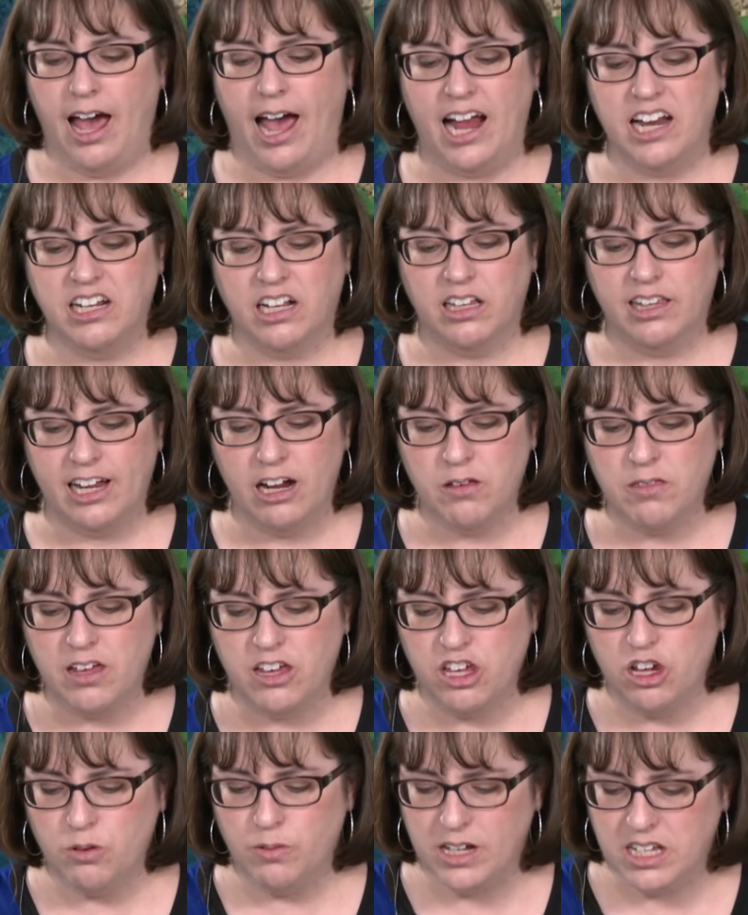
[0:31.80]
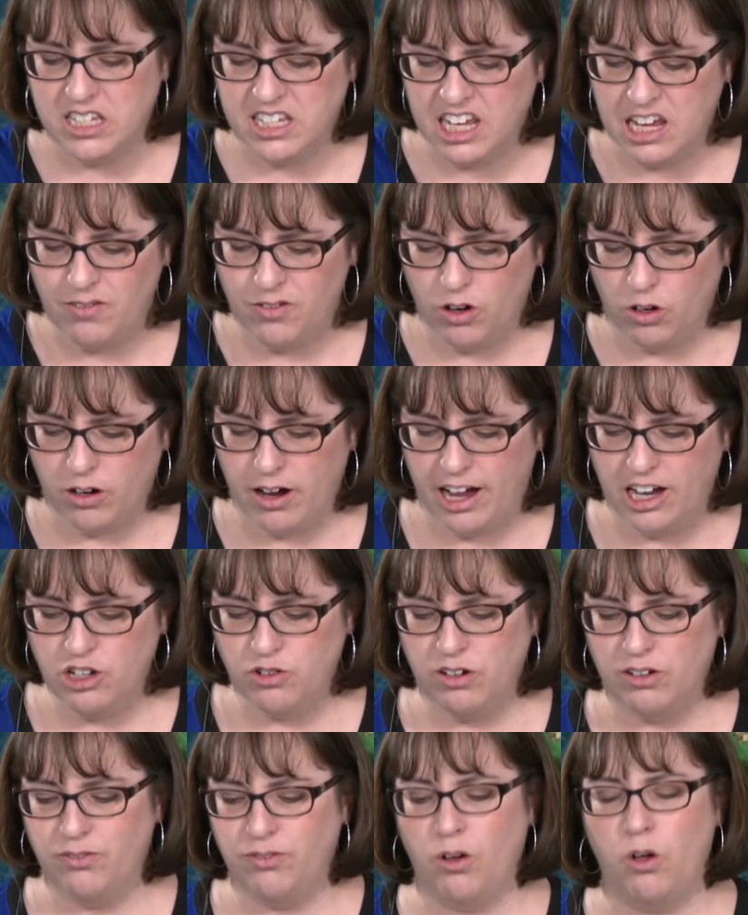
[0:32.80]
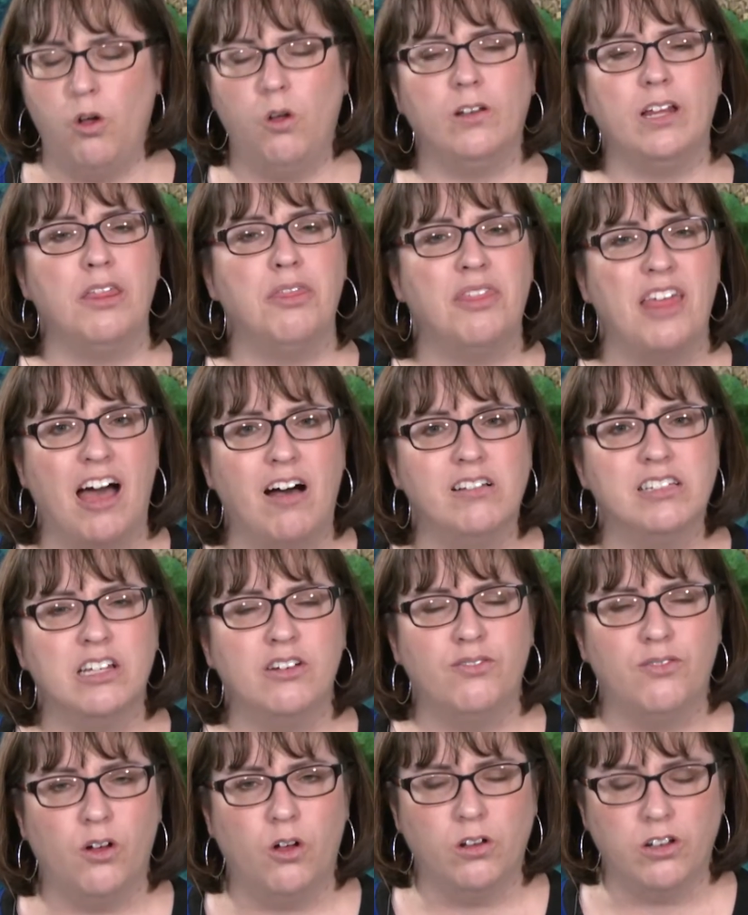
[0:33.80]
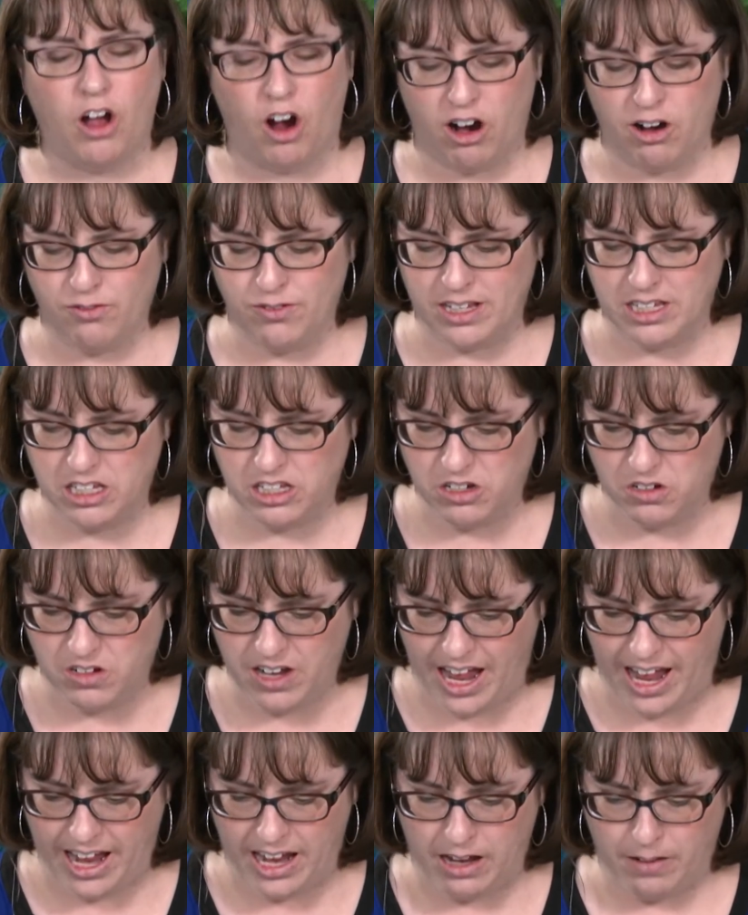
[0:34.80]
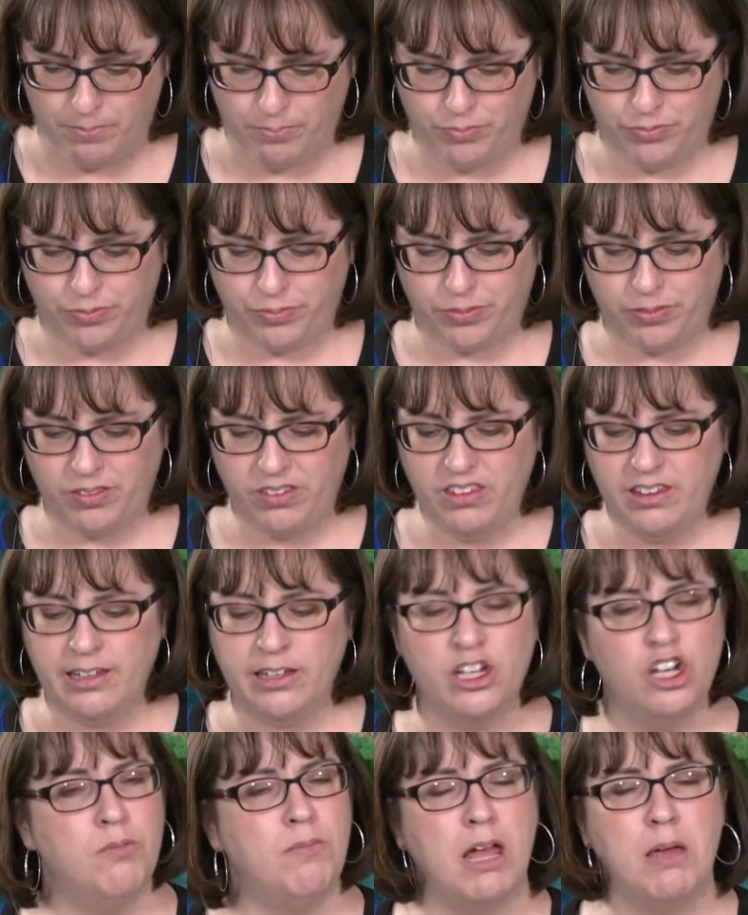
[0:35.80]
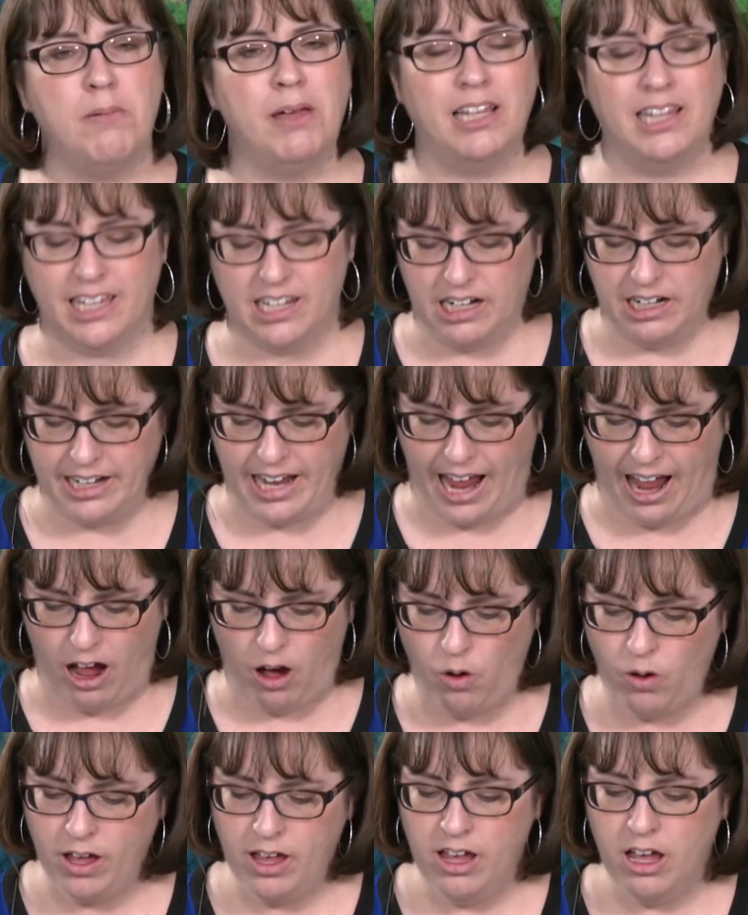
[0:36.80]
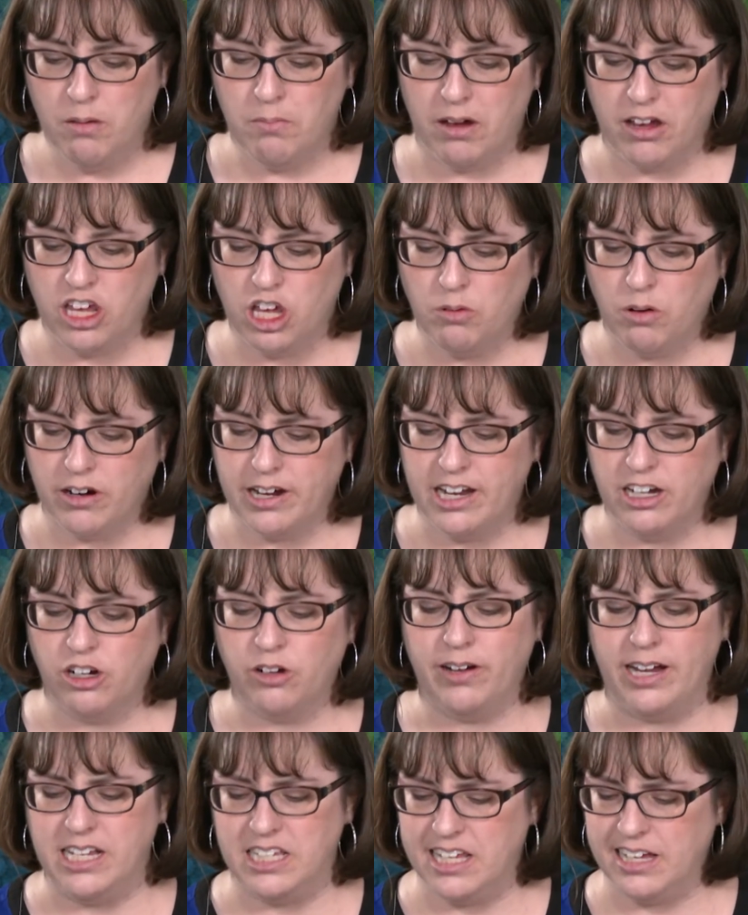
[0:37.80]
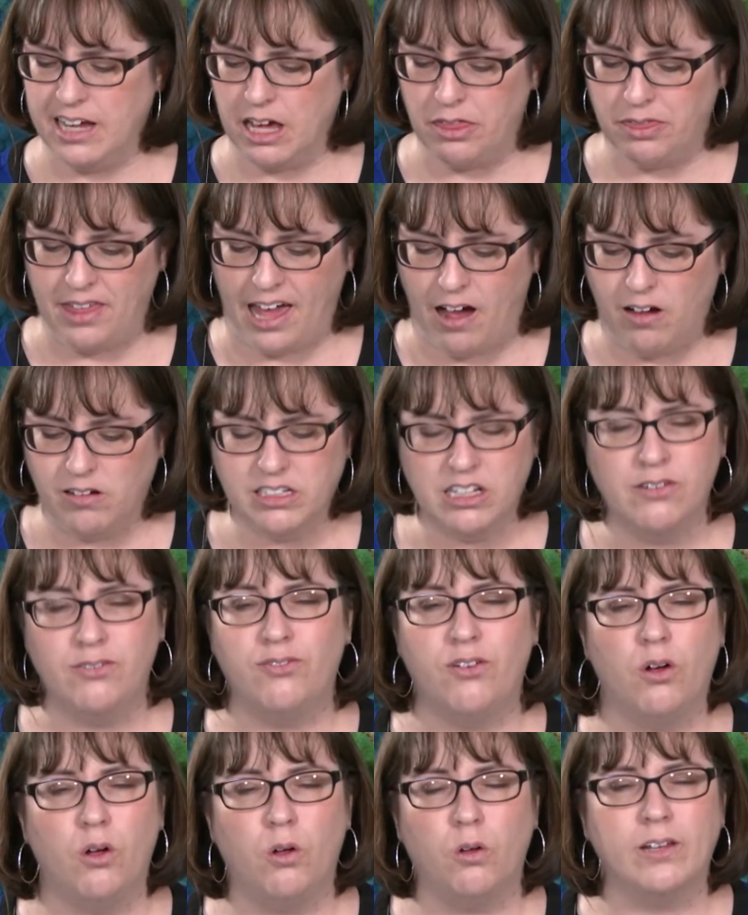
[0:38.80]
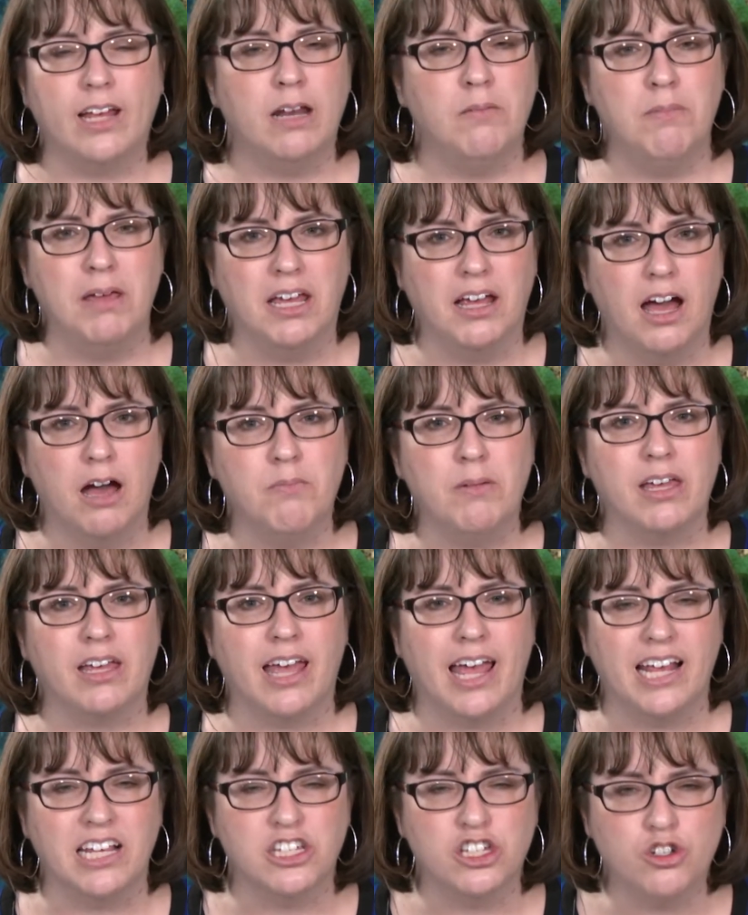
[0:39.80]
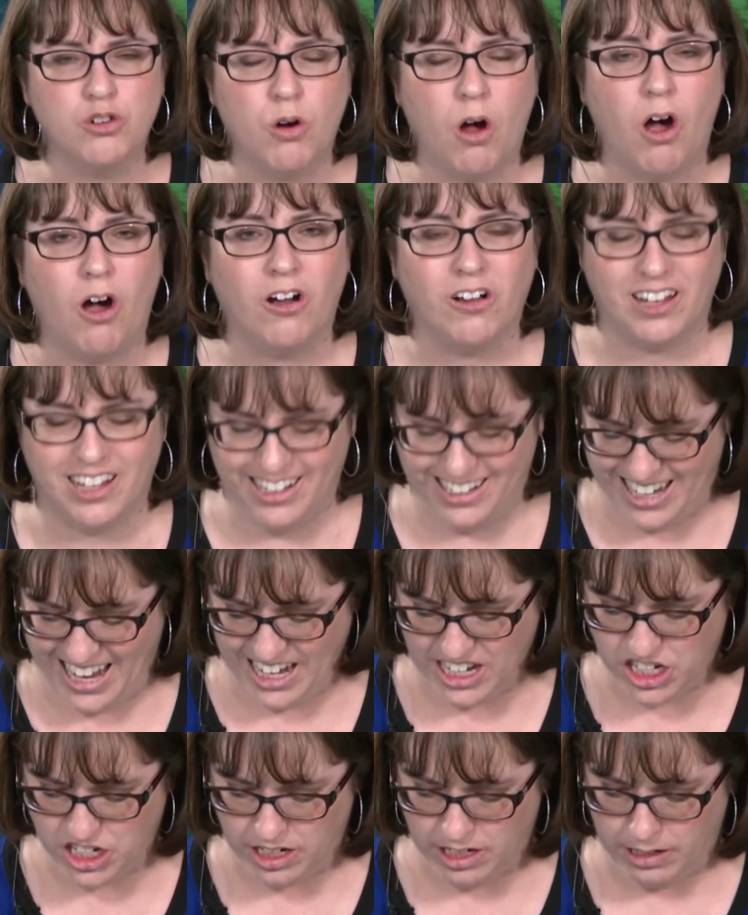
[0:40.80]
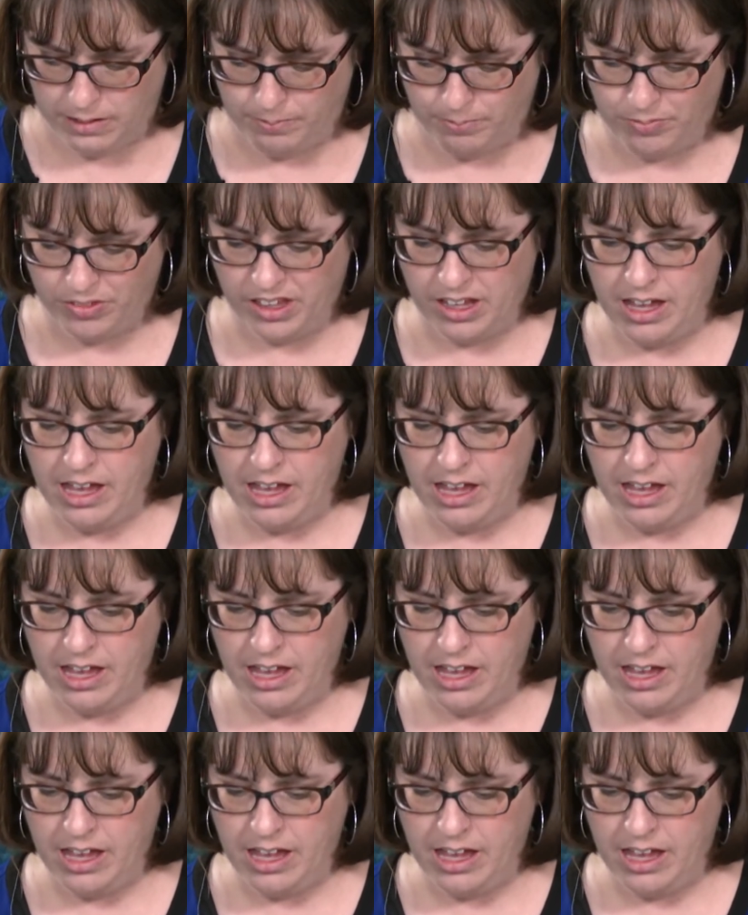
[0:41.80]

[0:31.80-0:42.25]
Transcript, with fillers: I declare that you receive your hundredfold and thousandfold harvest today. You may be little now, but you are increasing a thousandfold and becoming a strong nation.